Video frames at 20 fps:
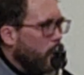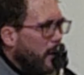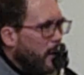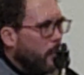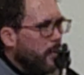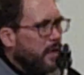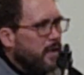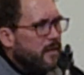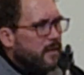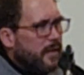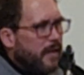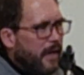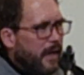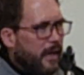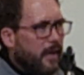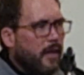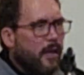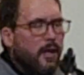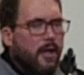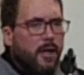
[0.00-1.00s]
What would it
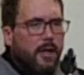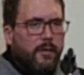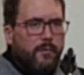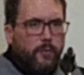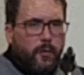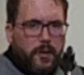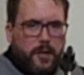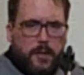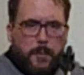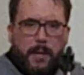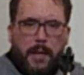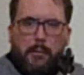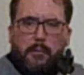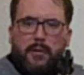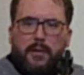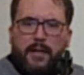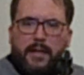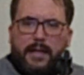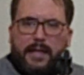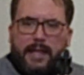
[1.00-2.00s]
take for us to be
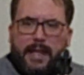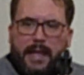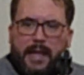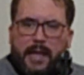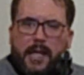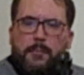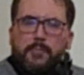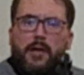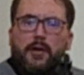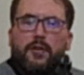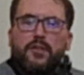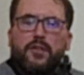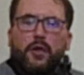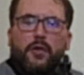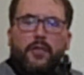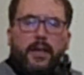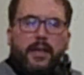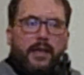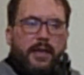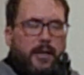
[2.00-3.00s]
able to get him there
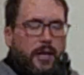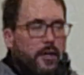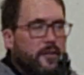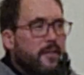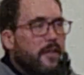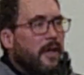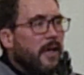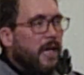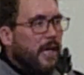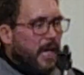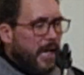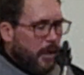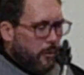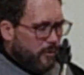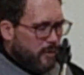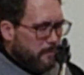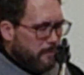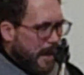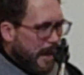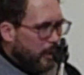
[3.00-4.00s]
so that, because he
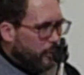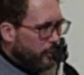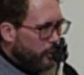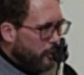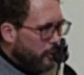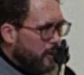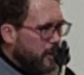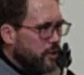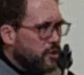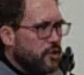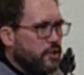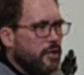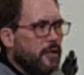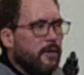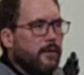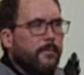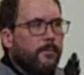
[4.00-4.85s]
was malnourished,